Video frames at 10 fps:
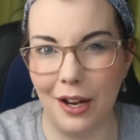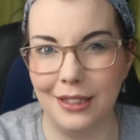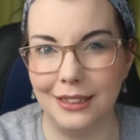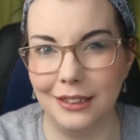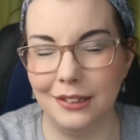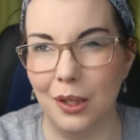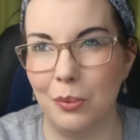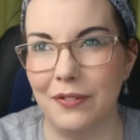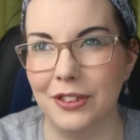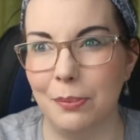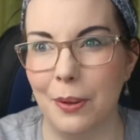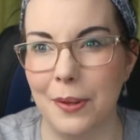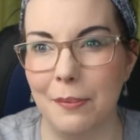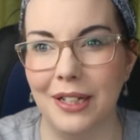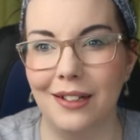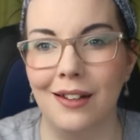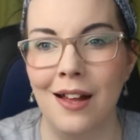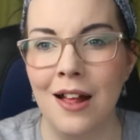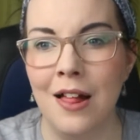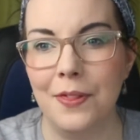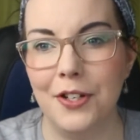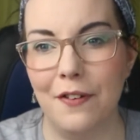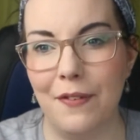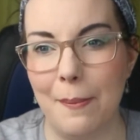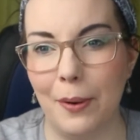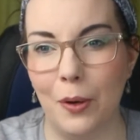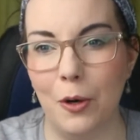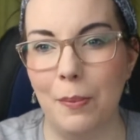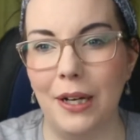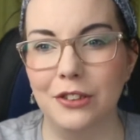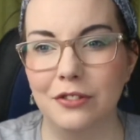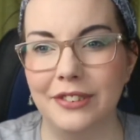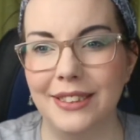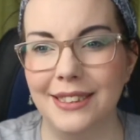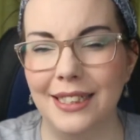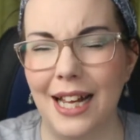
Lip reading: and I didn't know whether to put them in the November haul, but I'd already